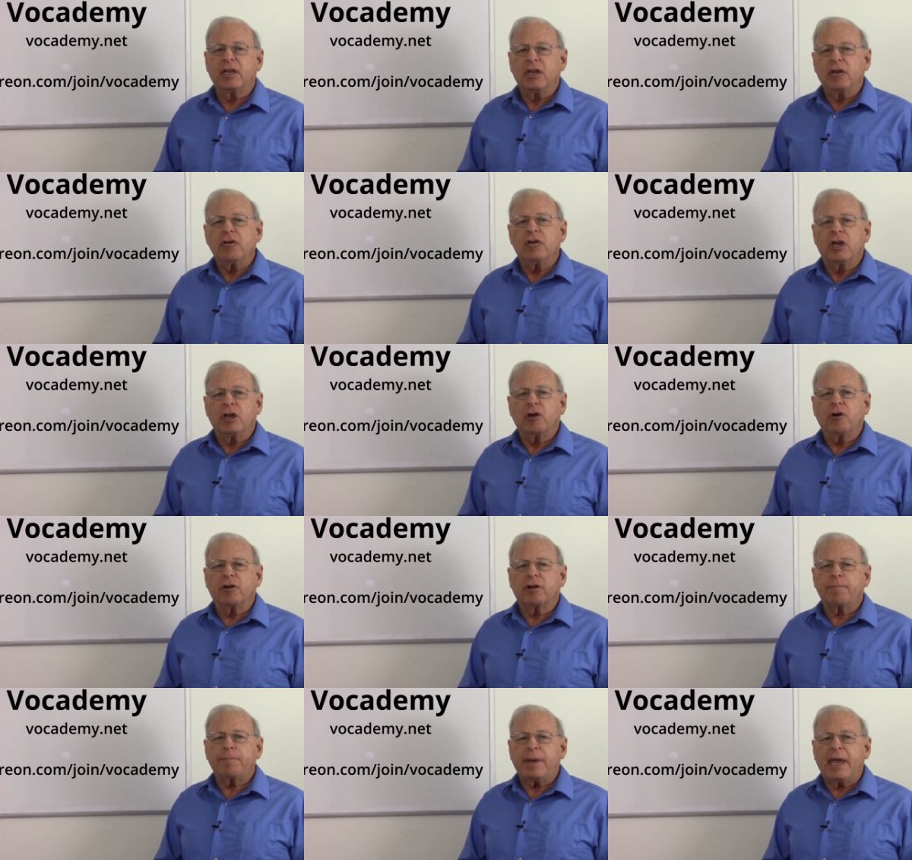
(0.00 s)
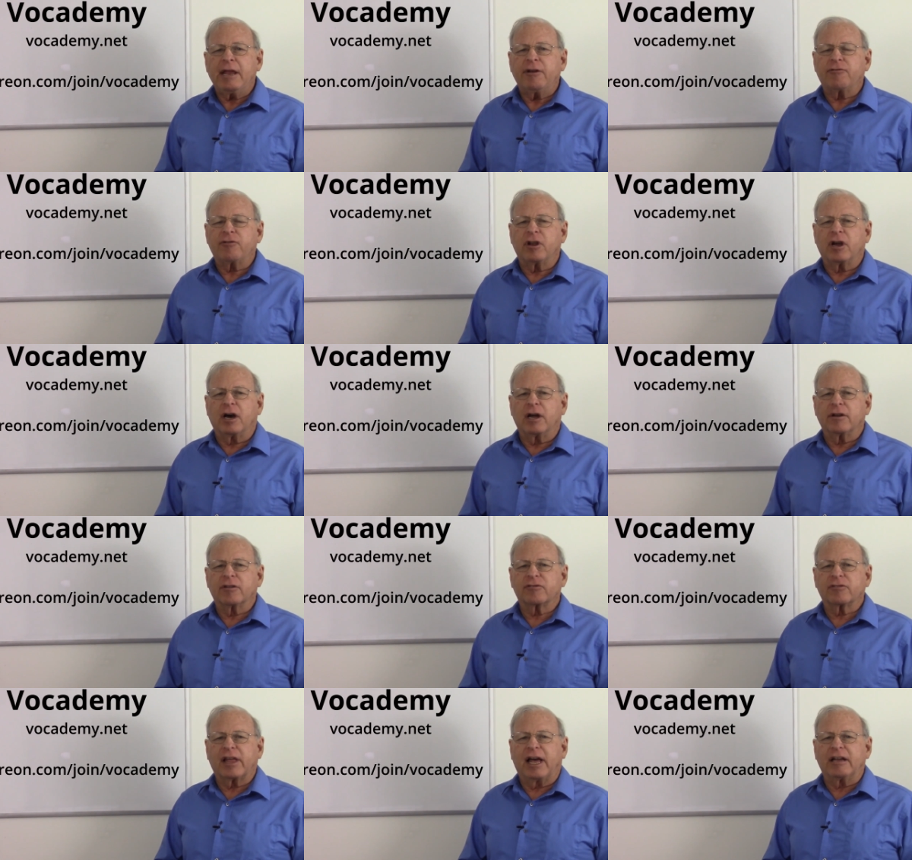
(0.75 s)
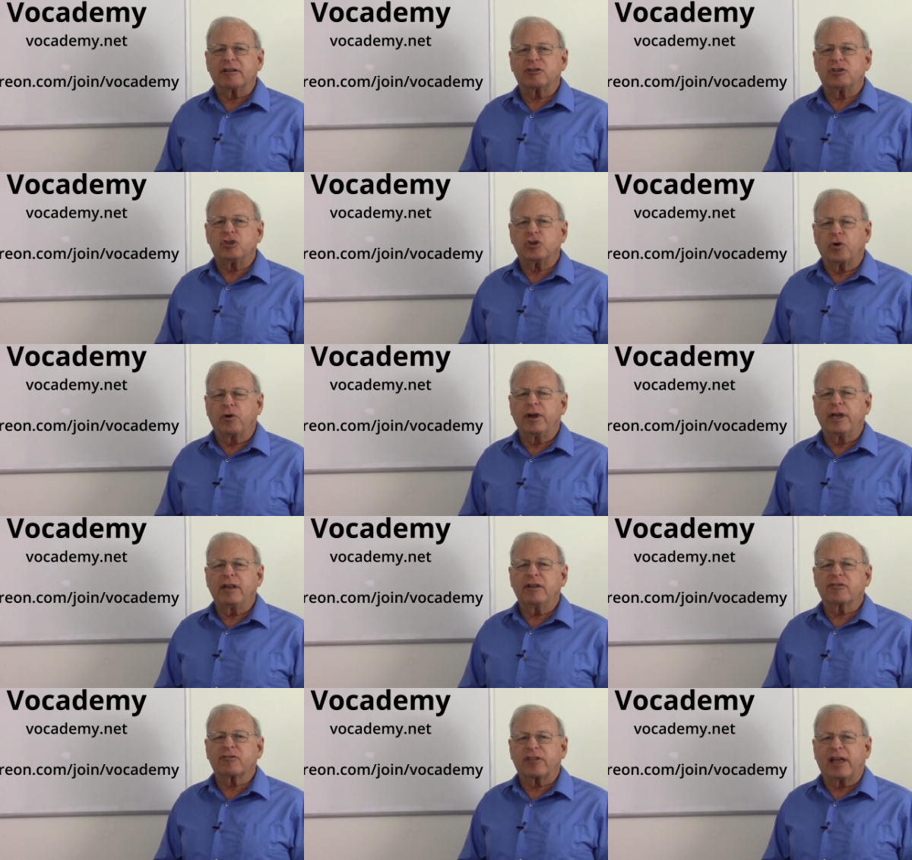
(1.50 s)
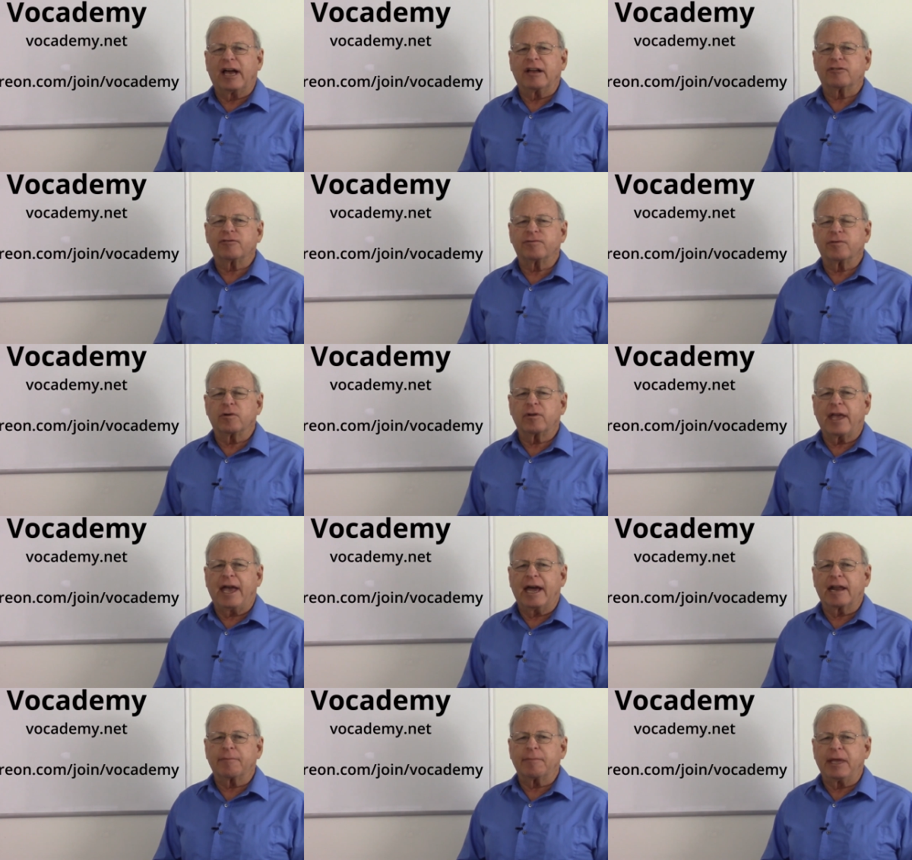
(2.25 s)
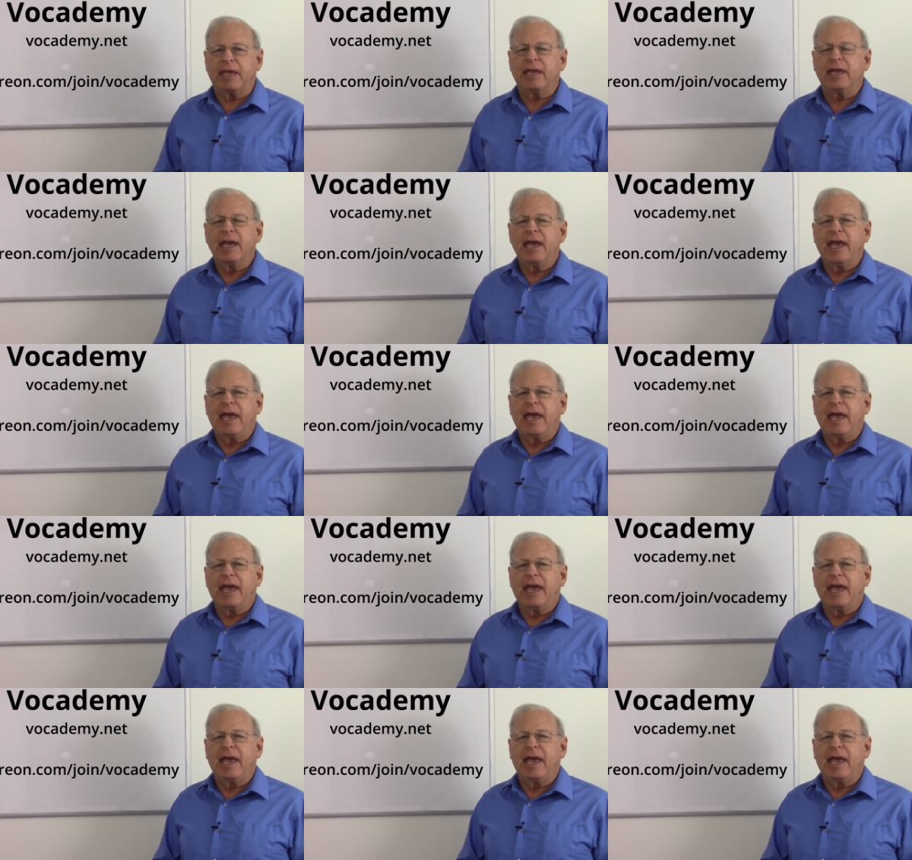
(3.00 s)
you can go to Patreon slash join slash vocademy